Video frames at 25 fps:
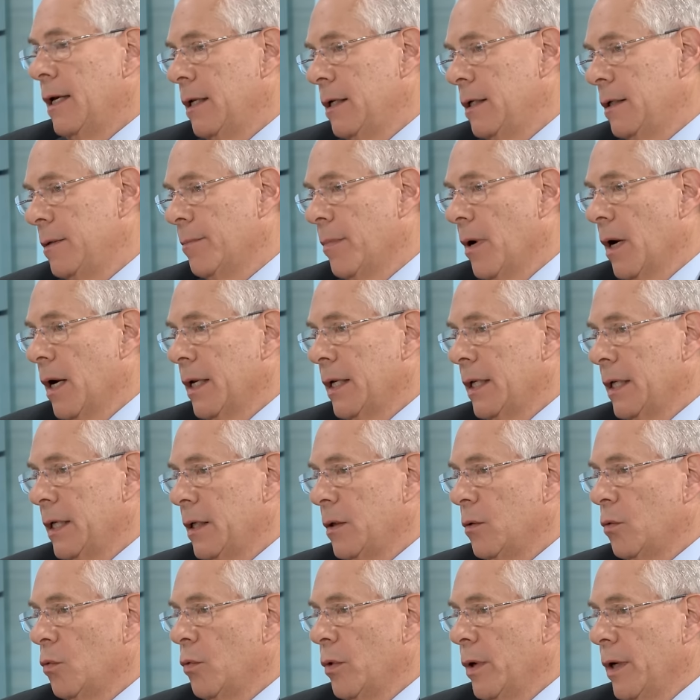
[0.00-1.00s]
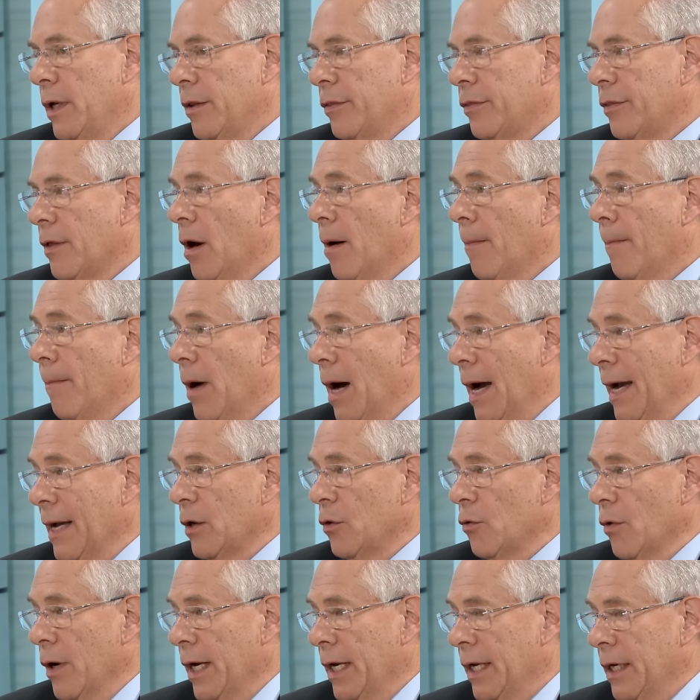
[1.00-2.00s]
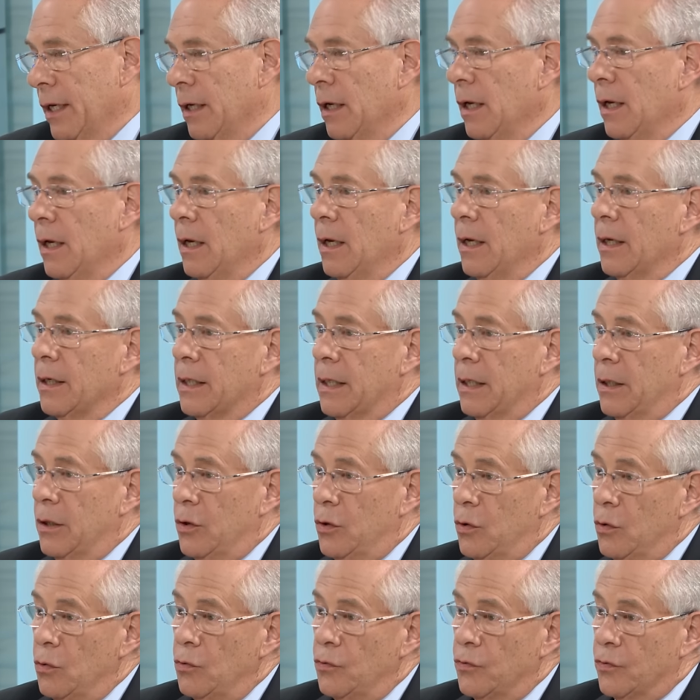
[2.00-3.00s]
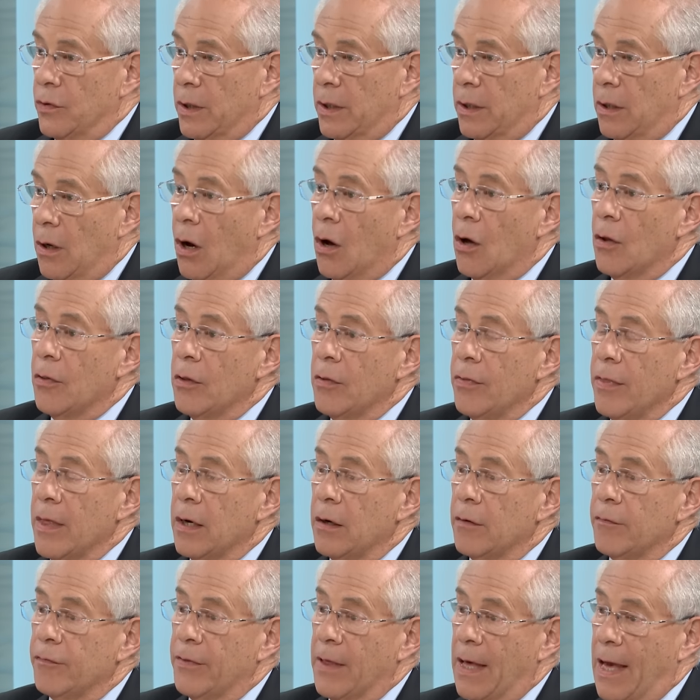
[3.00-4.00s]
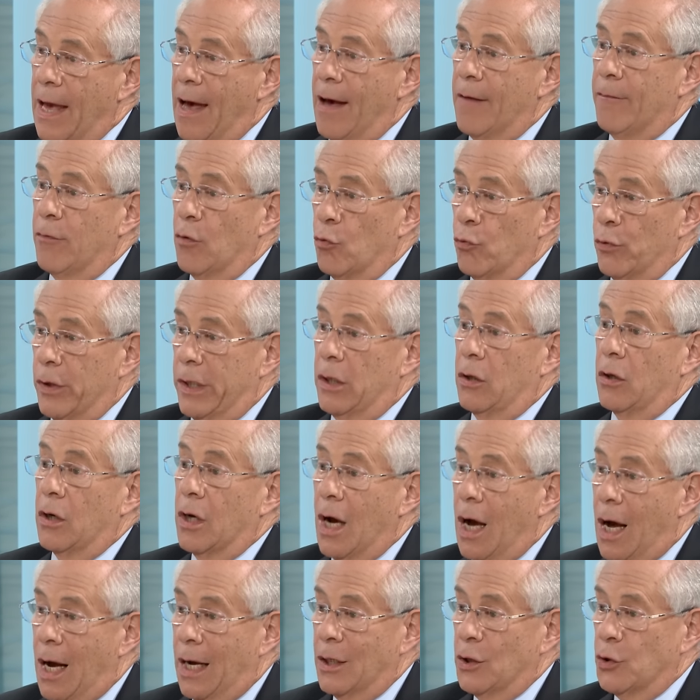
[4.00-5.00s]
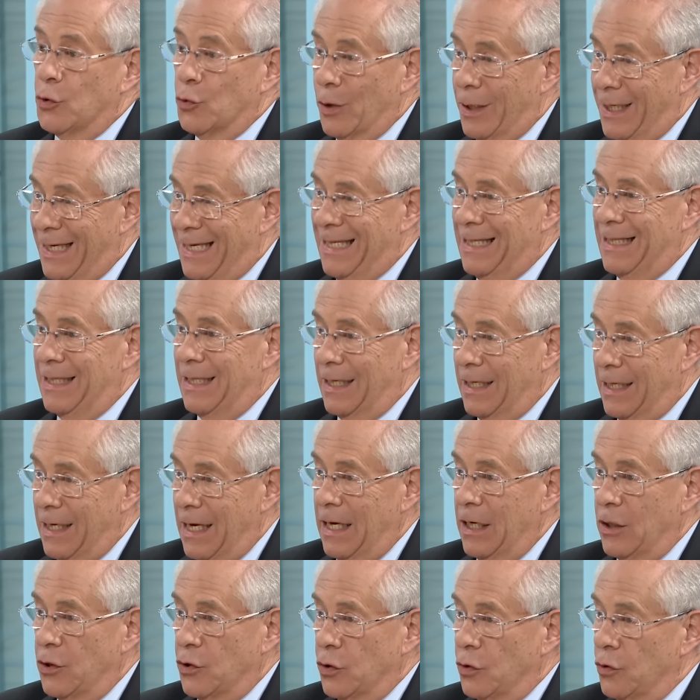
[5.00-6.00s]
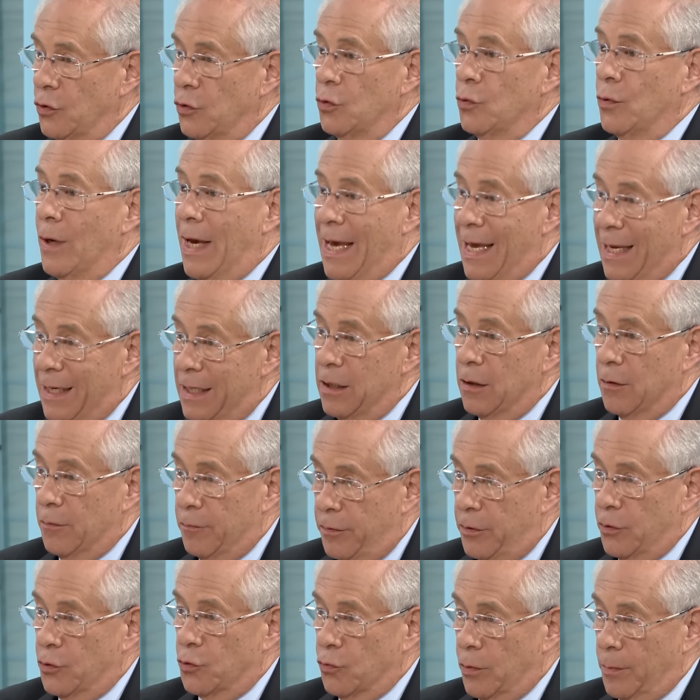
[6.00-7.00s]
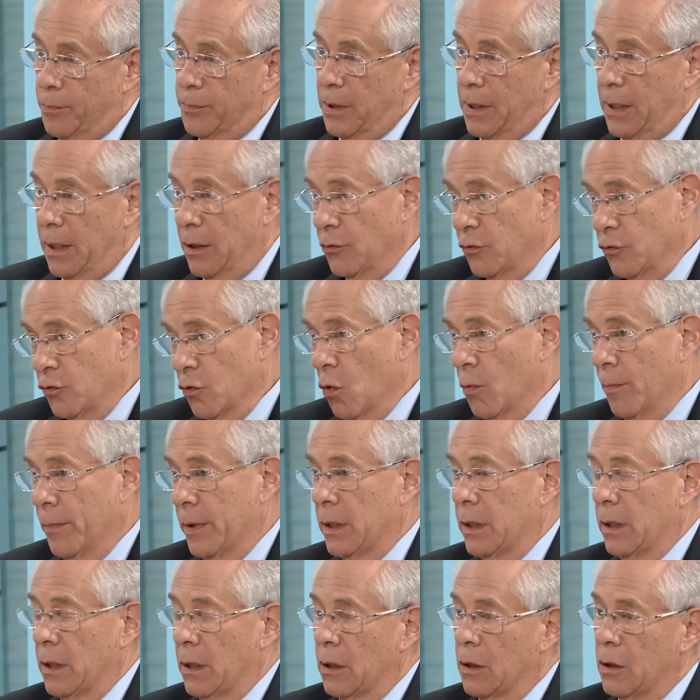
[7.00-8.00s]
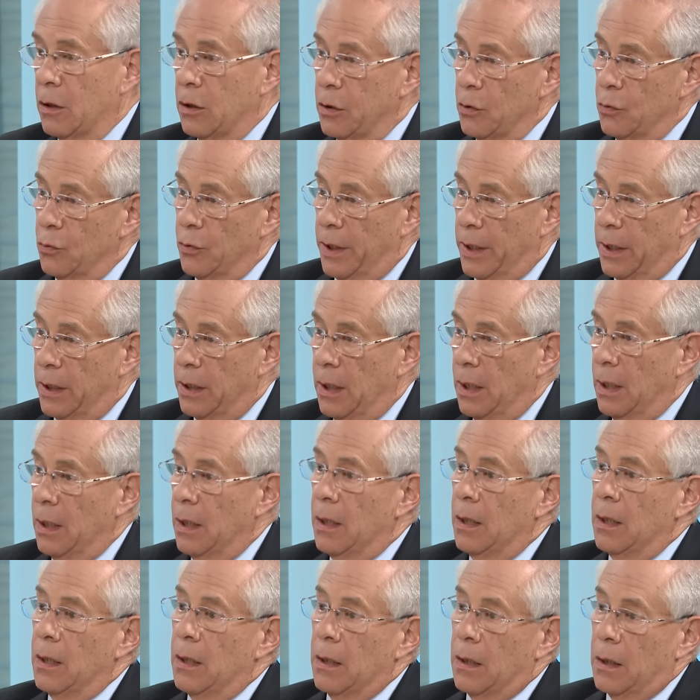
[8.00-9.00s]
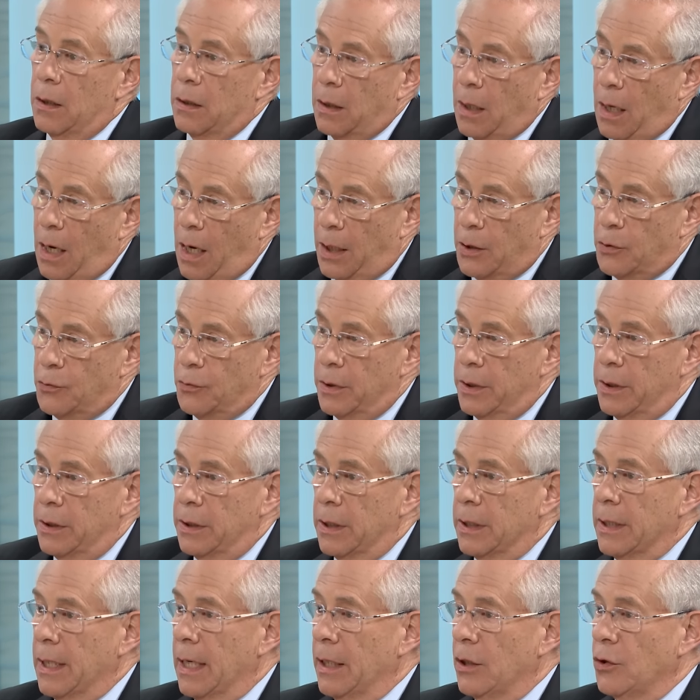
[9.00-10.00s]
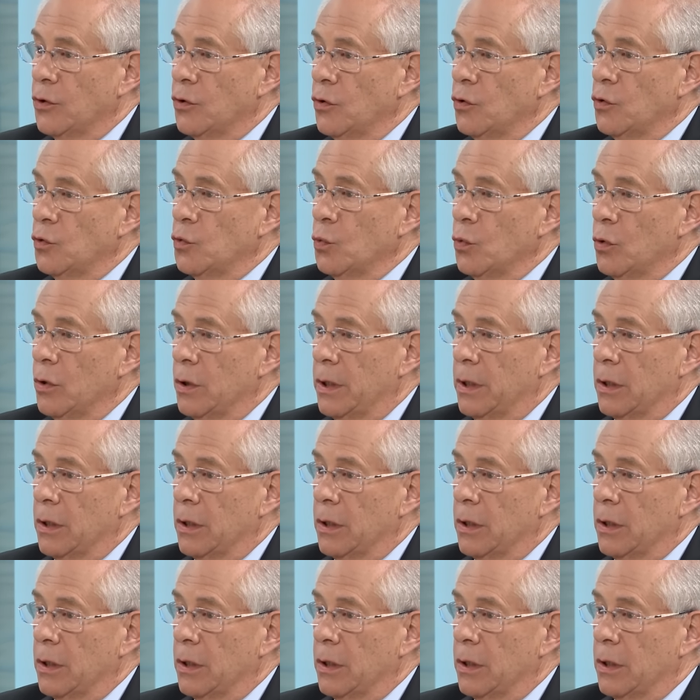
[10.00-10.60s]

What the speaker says: anybody with a migraine can use it, other than if they have a real contraindication to any of the triptans, Zomig included. Contraindications would